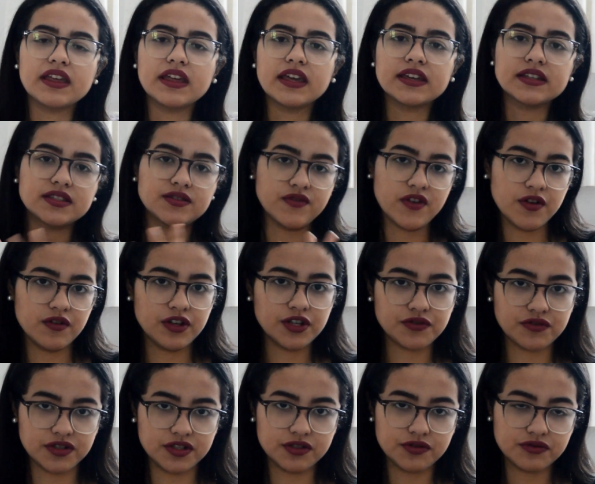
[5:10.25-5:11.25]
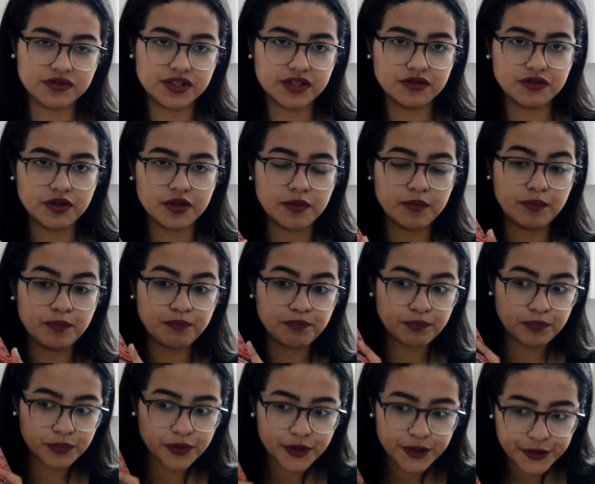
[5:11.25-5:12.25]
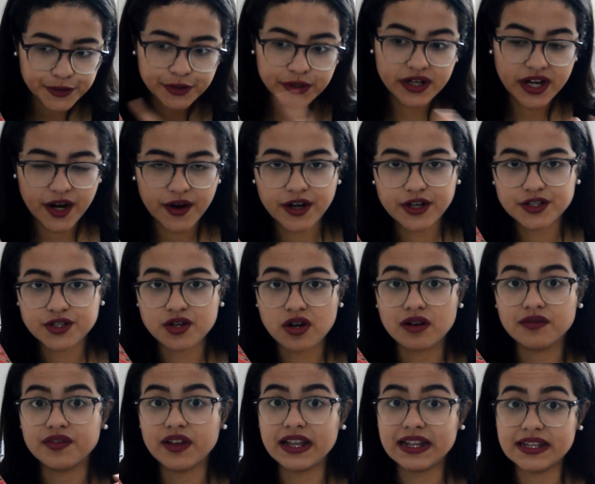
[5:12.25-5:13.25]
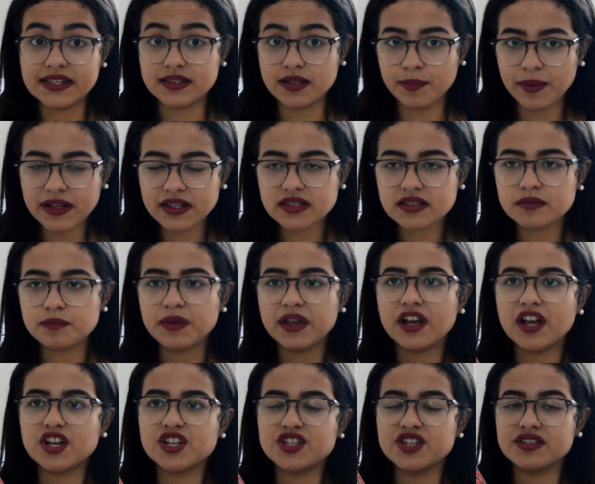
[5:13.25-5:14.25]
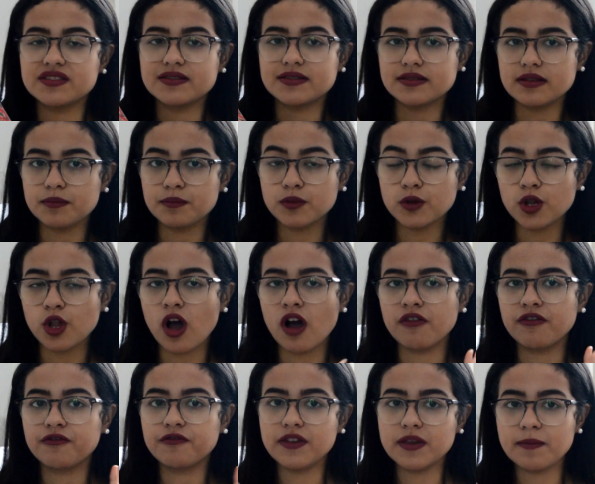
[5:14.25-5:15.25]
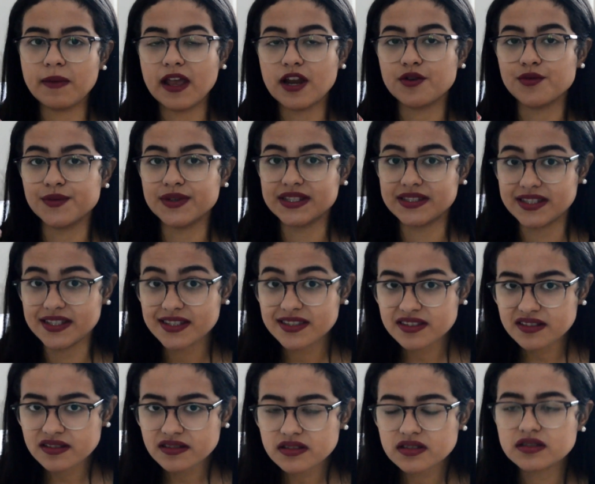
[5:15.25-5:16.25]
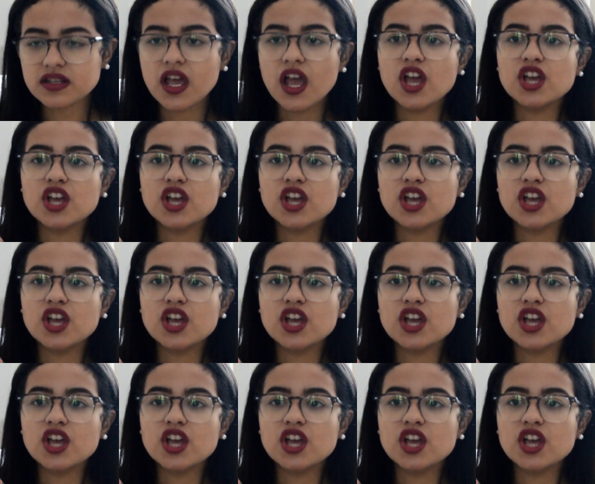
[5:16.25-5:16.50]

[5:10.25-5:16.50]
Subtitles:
It's very interesting to see the character of Elizabeth, because she's a symbol of female resistance.